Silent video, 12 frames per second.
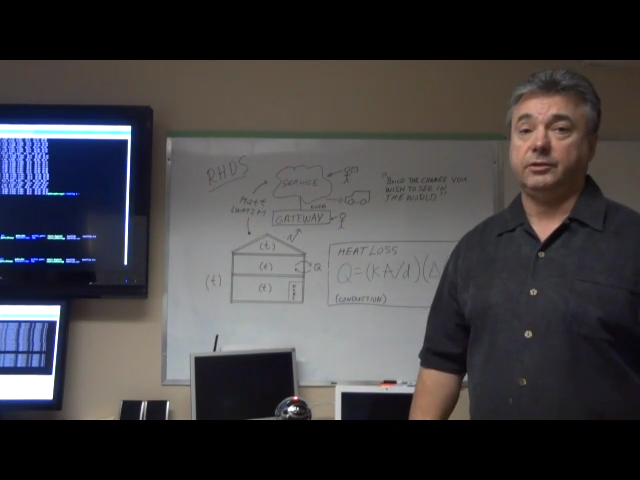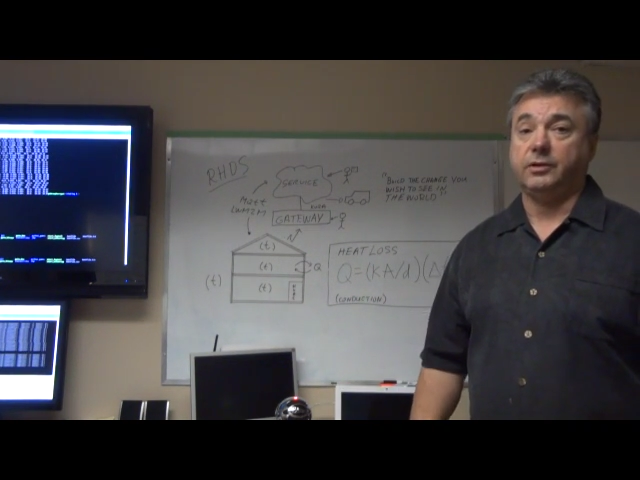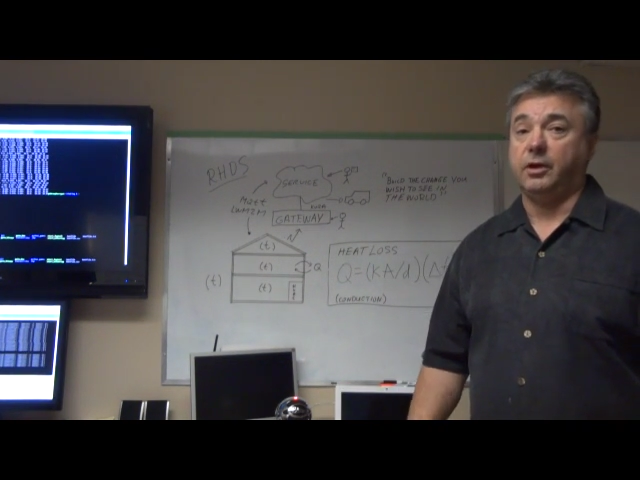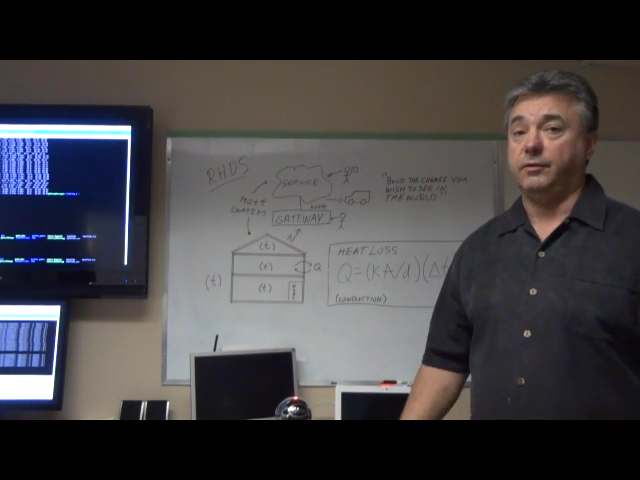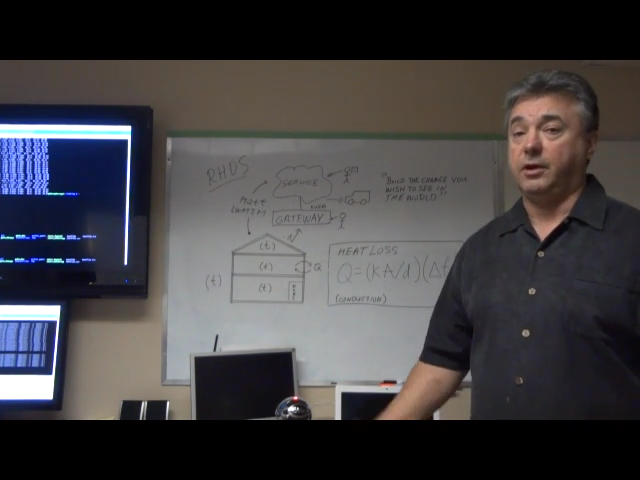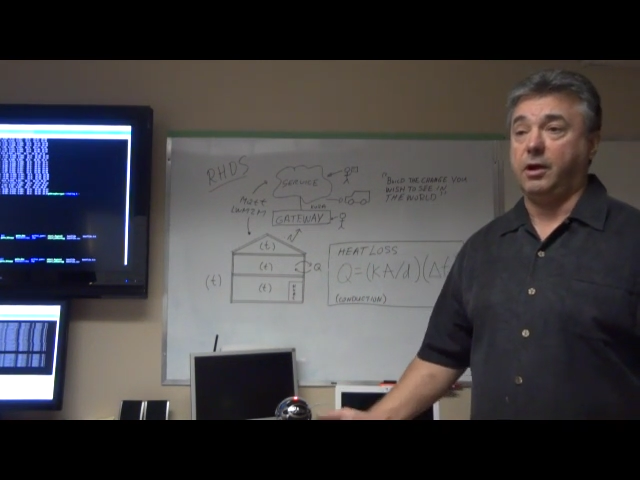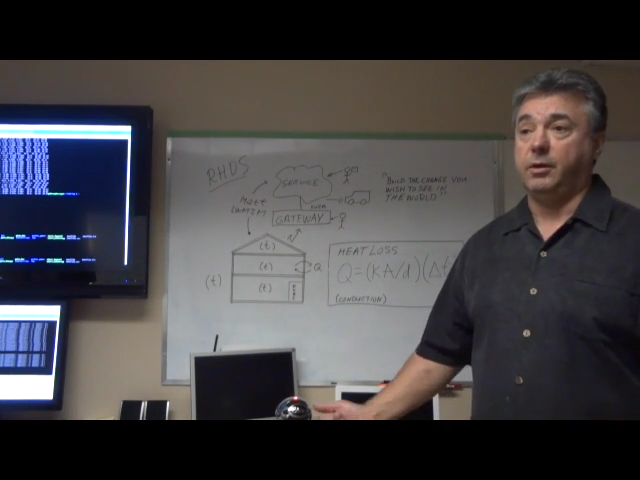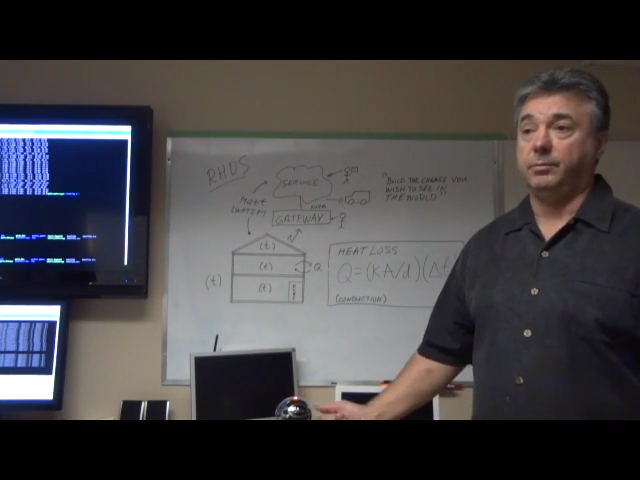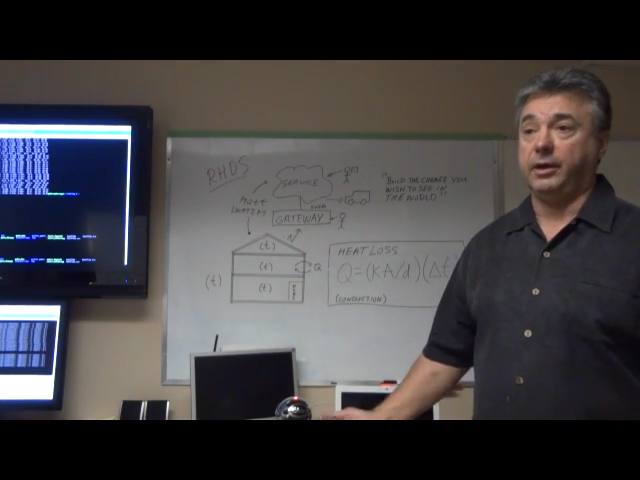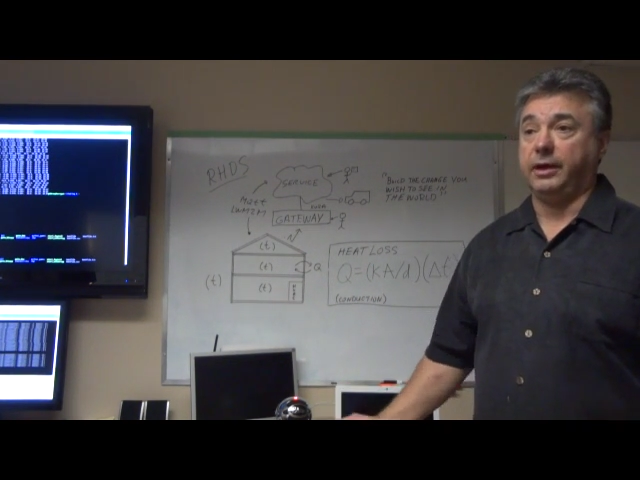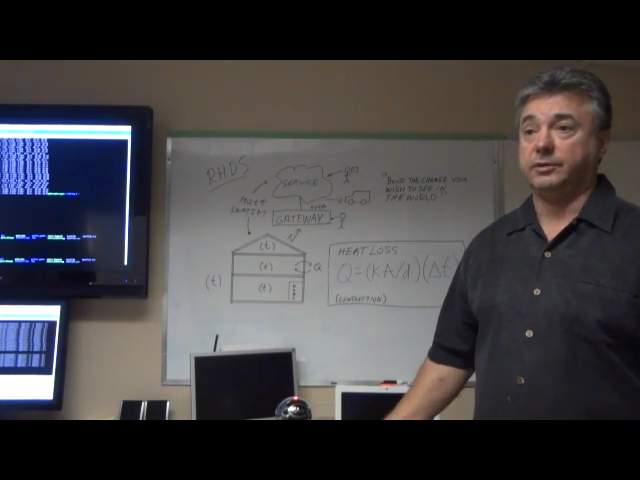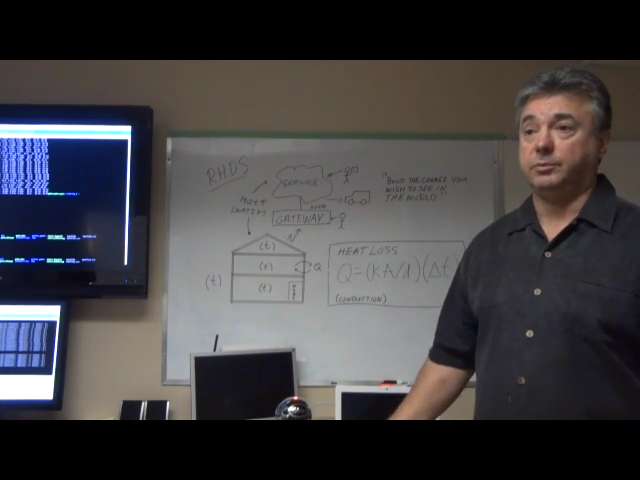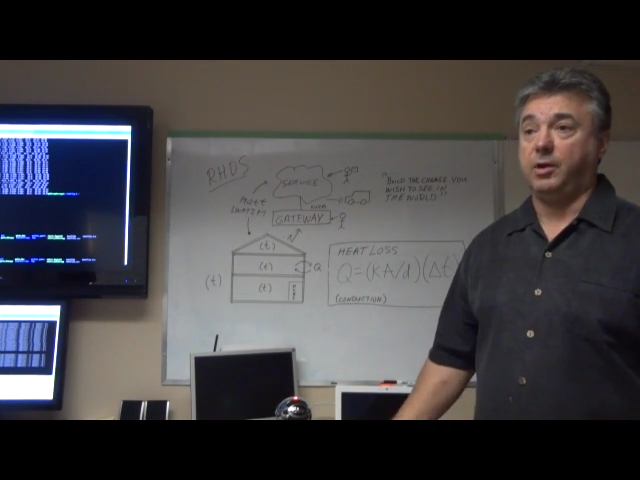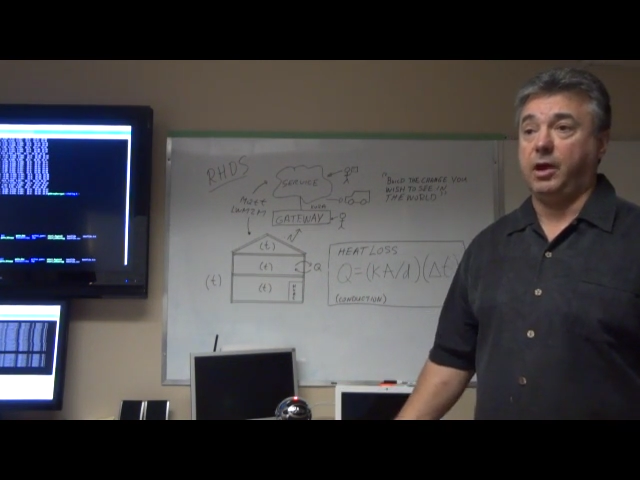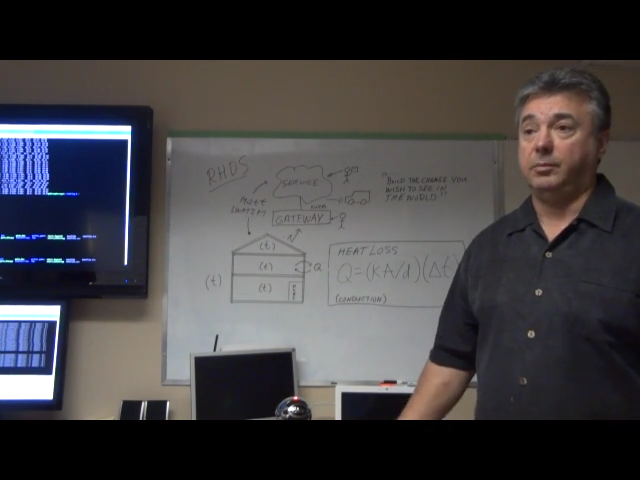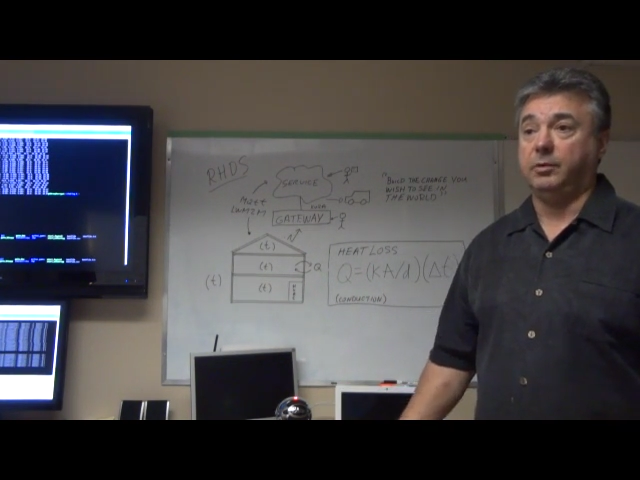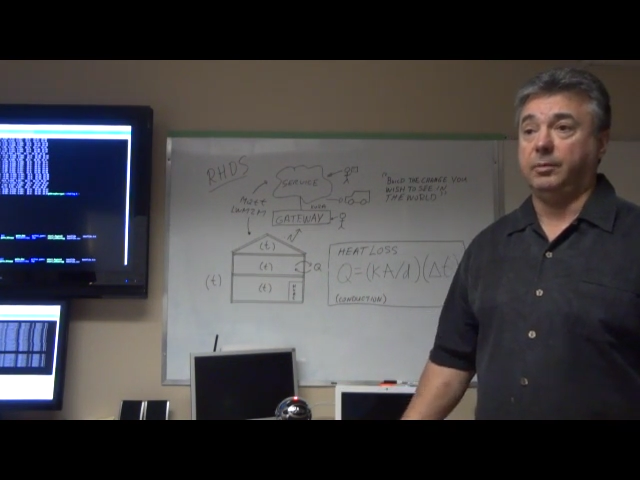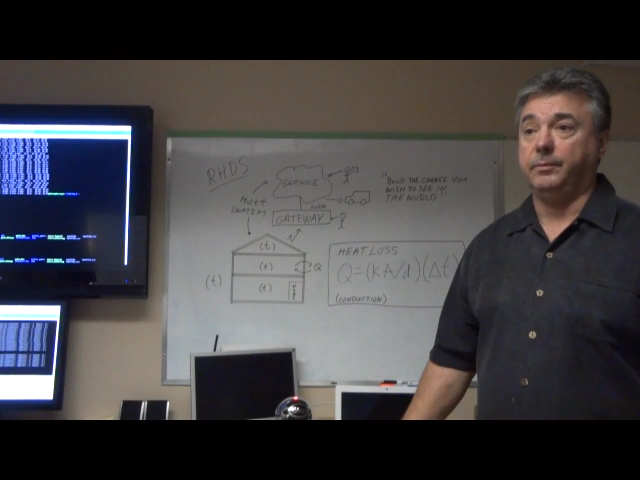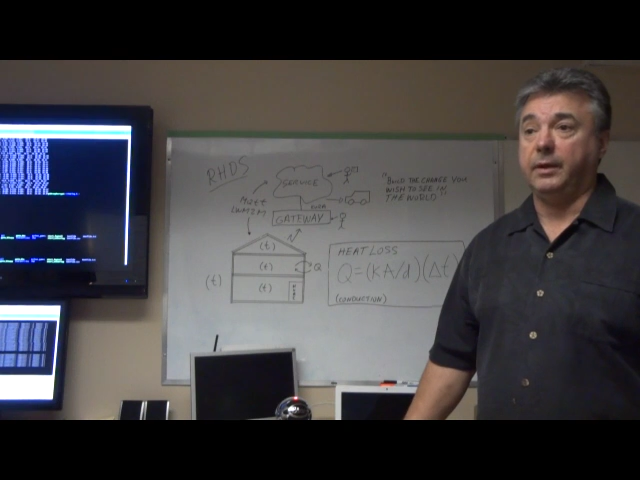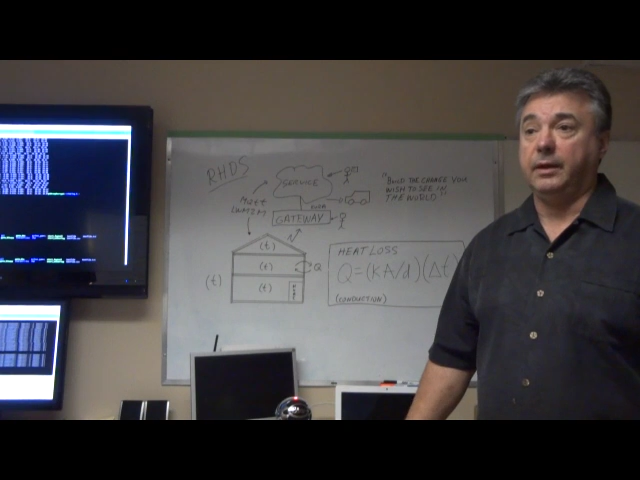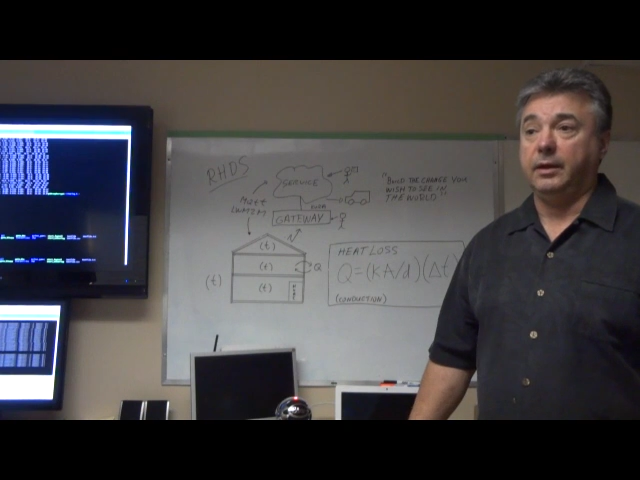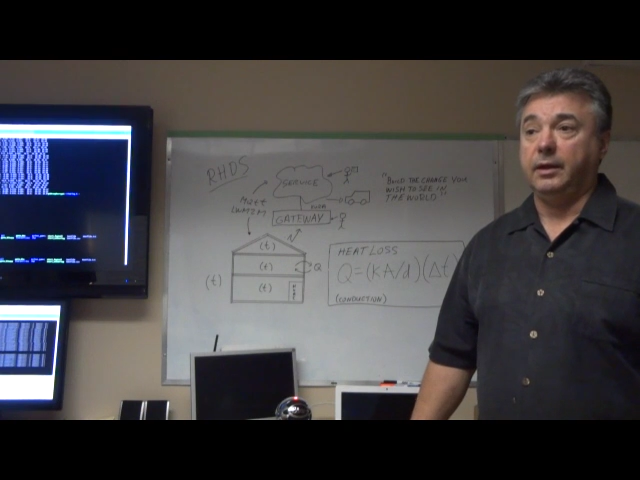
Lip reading: solve a complex problem?